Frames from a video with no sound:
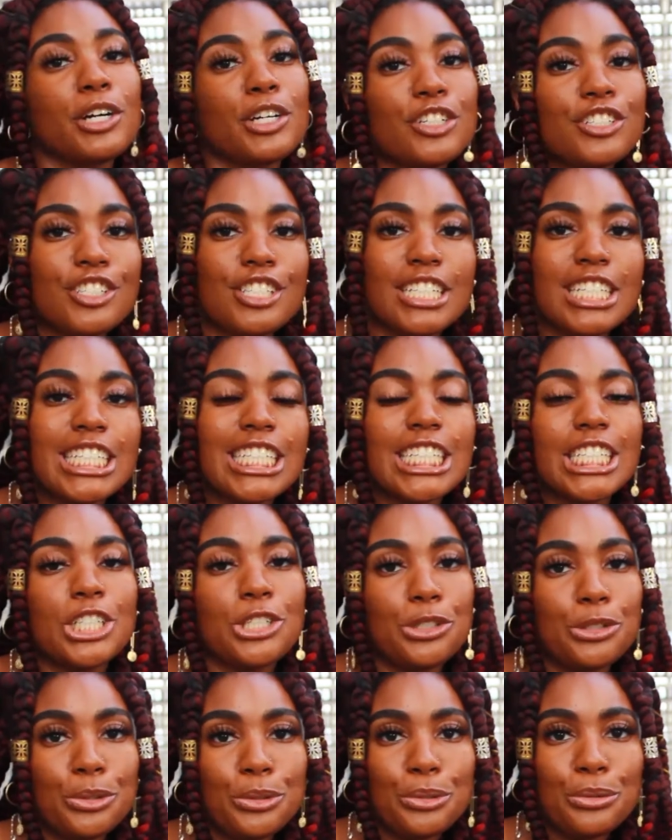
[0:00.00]
personally
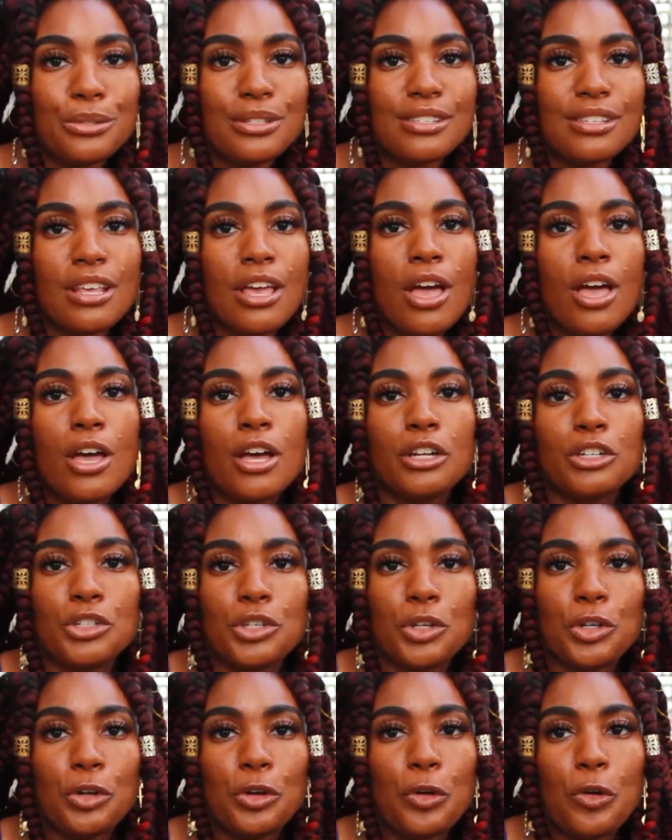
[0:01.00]
use
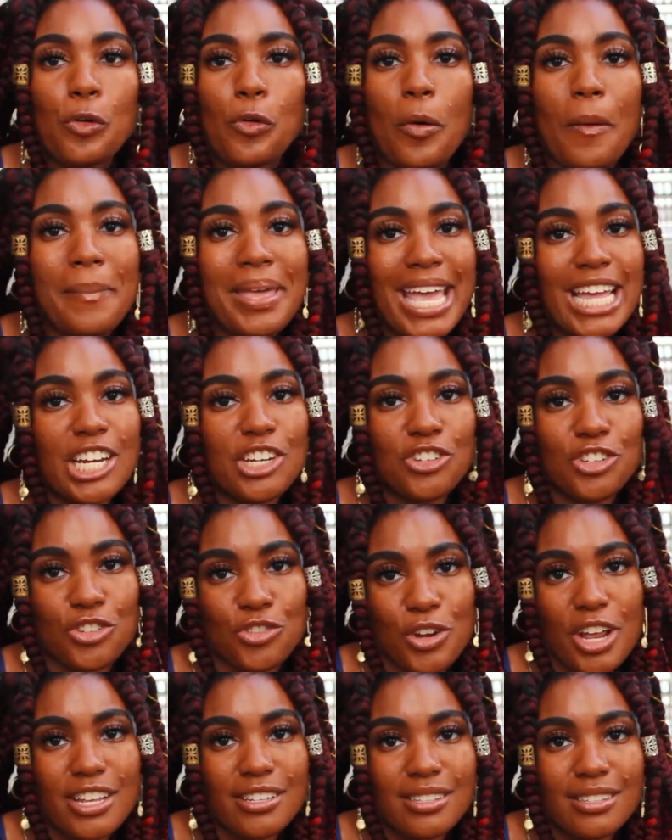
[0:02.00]
to manage
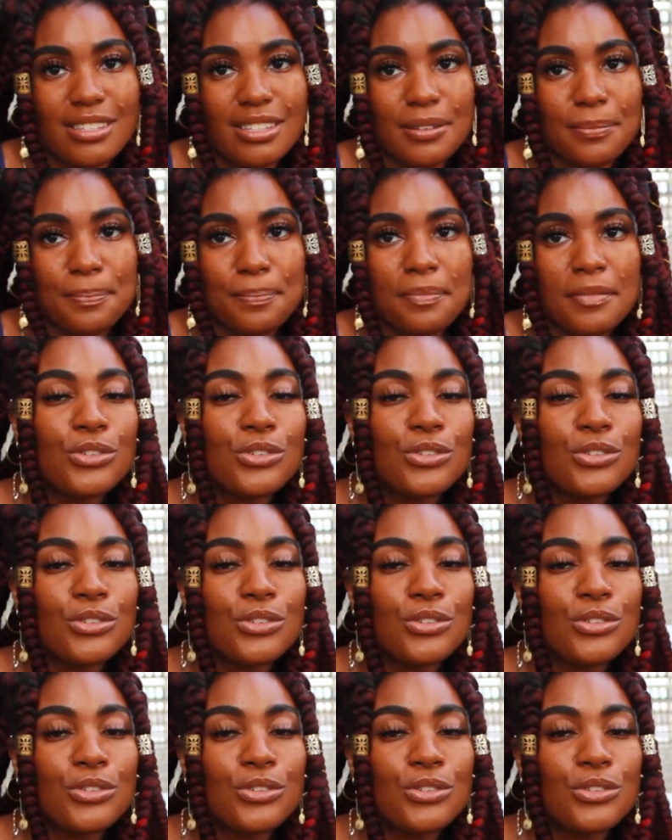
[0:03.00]
stress.